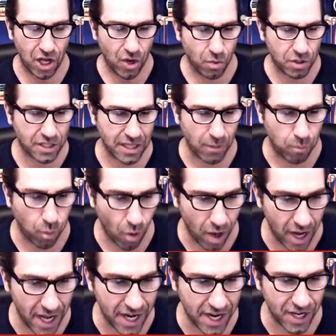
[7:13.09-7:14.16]
What's up,
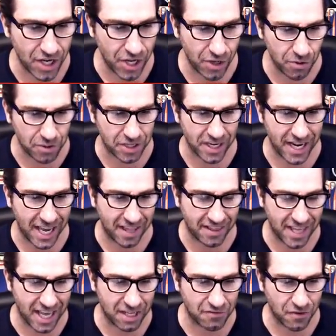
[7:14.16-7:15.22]
Juan in Houston? Hey,
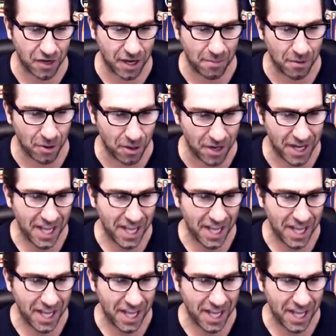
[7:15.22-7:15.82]
thanks for coming on.